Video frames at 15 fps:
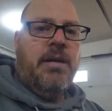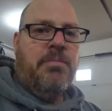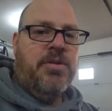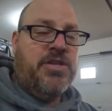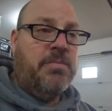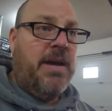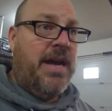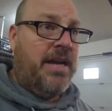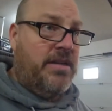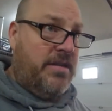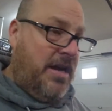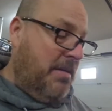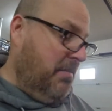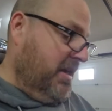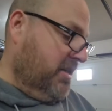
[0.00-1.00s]
Put you back in
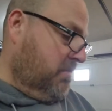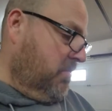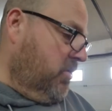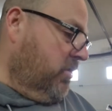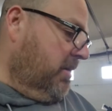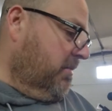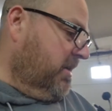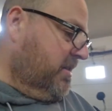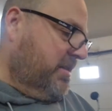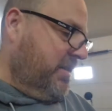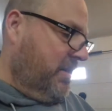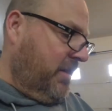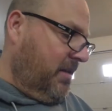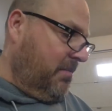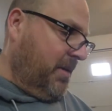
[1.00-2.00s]
time-lapse mode. I'm gonna
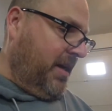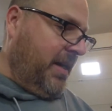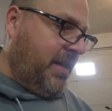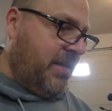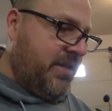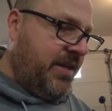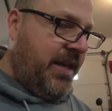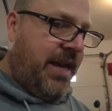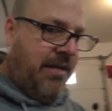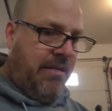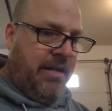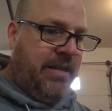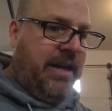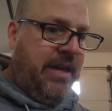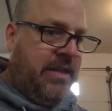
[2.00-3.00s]
sit on the bike and see how
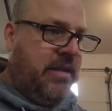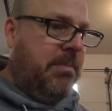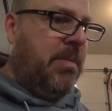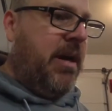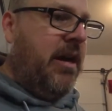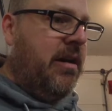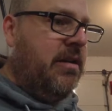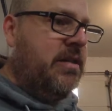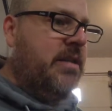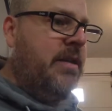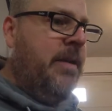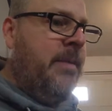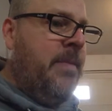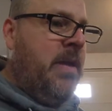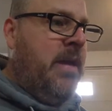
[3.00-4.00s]
I like the bars.
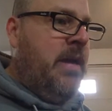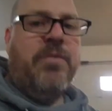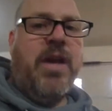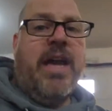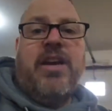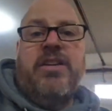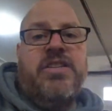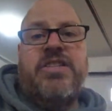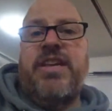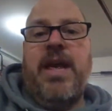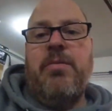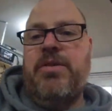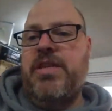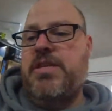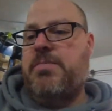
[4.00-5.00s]
I could
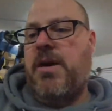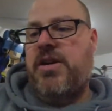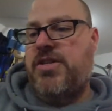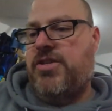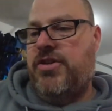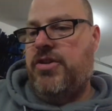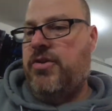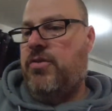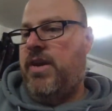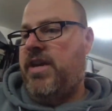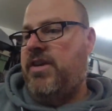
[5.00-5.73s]
stay with these bars too